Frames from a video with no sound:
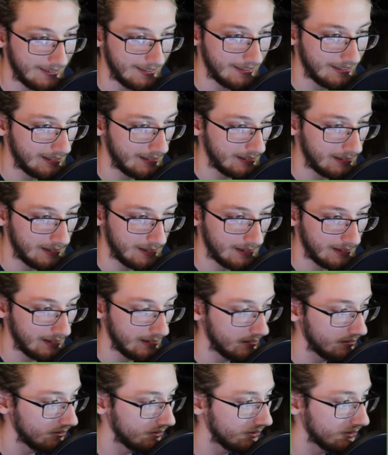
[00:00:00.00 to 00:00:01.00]

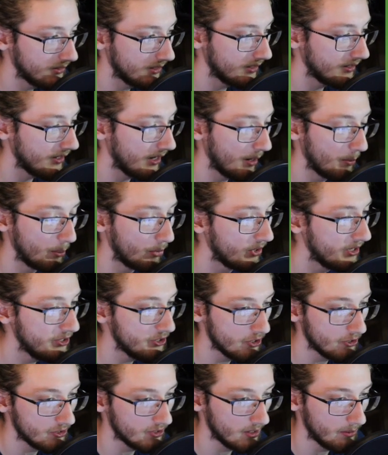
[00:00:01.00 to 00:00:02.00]
I'm pretty
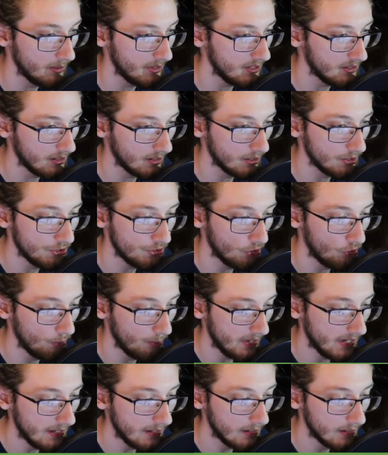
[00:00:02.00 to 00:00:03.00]
sure somebody's gonna show
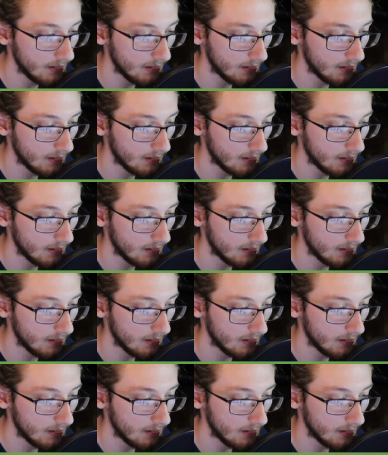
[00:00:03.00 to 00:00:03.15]
me